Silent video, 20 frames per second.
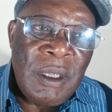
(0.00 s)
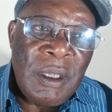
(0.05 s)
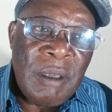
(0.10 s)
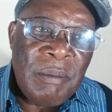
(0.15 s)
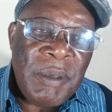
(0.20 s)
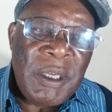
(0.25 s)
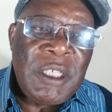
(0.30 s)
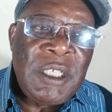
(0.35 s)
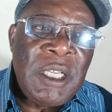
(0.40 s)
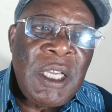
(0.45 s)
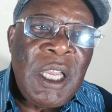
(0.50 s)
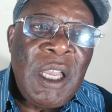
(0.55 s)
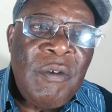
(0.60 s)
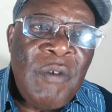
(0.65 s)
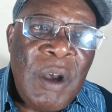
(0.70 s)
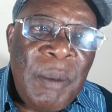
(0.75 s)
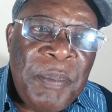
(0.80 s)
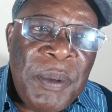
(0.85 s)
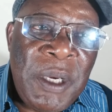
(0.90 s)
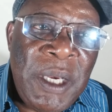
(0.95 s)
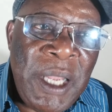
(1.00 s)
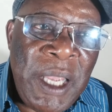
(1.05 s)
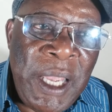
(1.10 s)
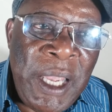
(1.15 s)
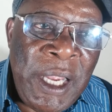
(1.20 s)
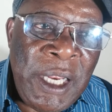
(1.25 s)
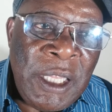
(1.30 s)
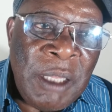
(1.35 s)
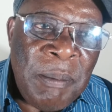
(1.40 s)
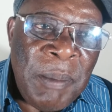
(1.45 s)
But she gave up in the
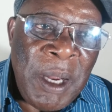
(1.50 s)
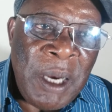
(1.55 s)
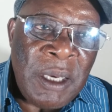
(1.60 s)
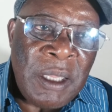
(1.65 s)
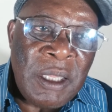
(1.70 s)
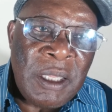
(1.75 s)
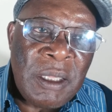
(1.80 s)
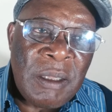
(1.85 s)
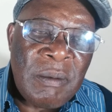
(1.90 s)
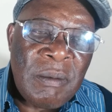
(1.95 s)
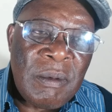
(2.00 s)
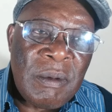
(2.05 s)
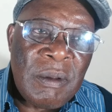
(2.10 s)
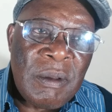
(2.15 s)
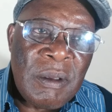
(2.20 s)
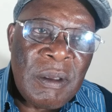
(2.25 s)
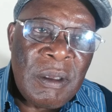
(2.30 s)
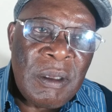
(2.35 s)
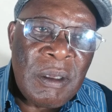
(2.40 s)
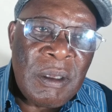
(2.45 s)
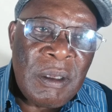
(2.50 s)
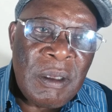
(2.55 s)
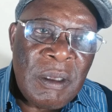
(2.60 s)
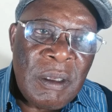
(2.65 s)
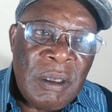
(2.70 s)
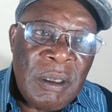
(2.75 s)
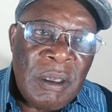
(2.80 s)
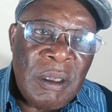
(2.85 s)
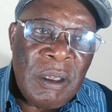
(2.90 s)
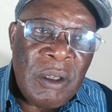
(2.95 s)
8th month.
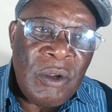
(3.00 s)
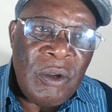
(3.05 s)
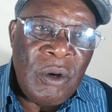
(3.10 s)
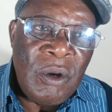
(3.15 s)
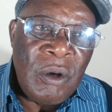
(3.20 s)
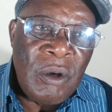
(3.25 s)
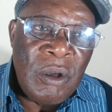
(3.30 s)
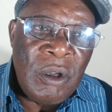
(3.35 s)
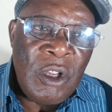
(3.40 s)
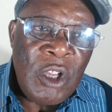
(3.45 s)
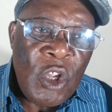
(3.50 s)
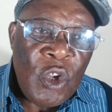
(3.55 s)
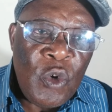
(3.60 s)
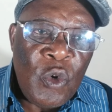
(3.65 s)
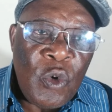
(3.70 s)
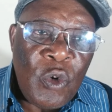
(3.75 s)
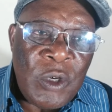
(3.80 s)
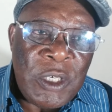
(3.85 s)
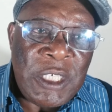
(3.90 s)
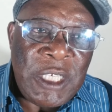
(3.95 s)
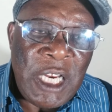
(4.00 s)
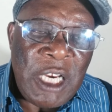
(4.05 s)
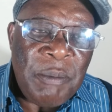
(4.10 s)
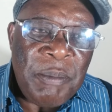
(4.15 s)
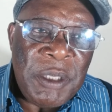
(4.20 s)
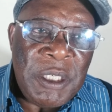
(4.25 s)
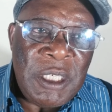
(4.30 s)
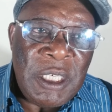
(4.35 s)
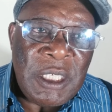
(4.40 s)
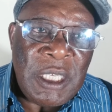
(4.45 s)
You know, you don't start
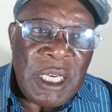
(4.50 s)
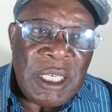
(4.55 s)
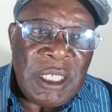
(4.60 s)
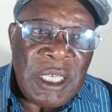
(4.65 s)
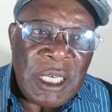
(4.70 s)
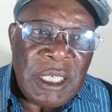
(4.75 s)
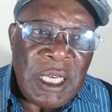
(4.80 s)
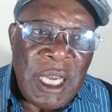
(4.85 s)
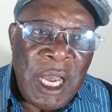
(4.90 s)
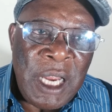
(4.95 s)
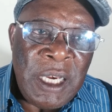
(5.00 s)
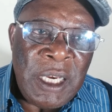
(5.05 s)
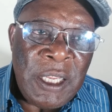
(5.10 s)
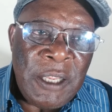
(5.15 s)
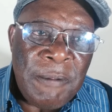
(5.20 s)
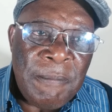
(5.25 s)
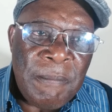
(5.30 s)
business and start earning.